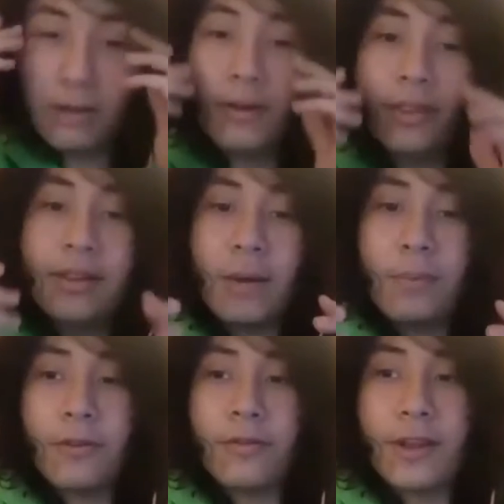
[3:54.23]
with a
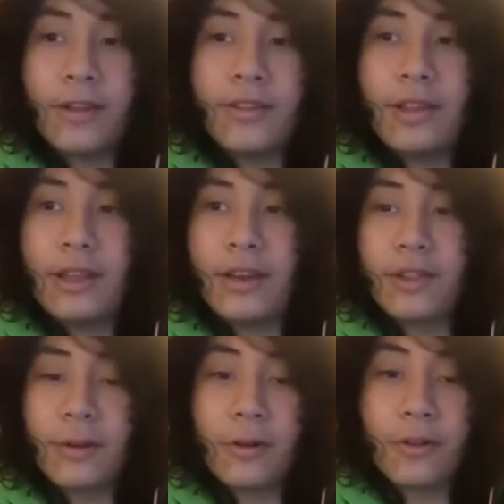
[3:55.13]
couple of friends. They
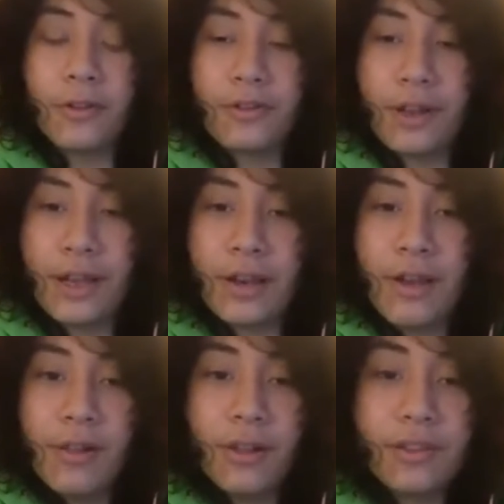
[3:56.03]
were also doing it
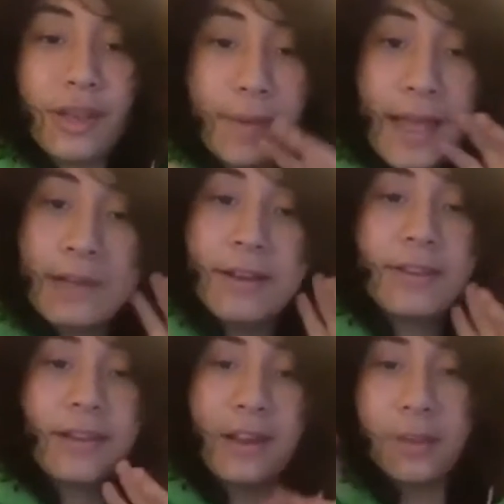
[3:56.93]
alongside me. Anyways,
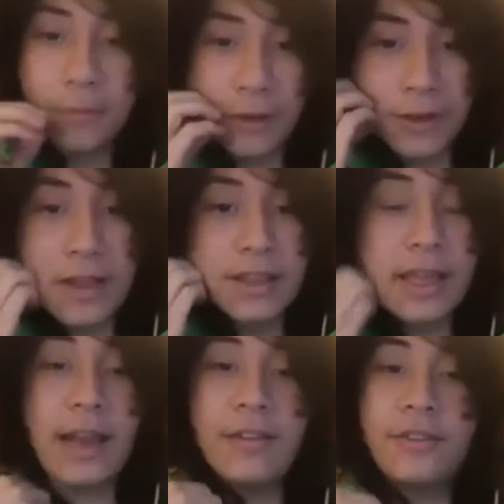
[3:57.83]
that's not the point. They
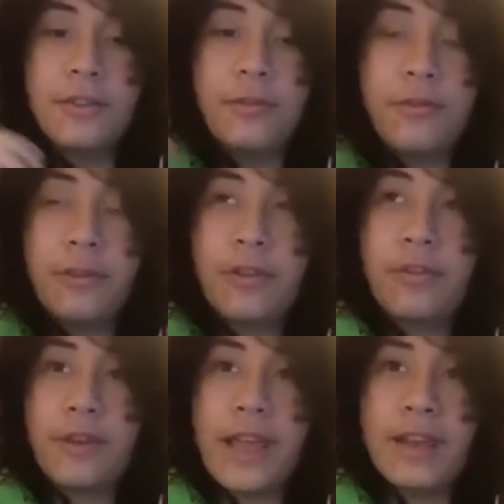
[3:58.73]
had us do
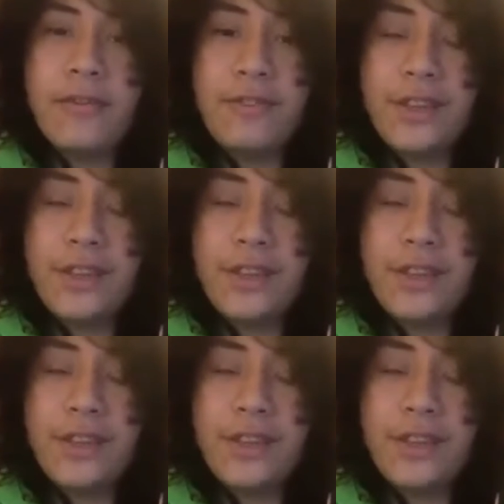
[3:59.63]
creative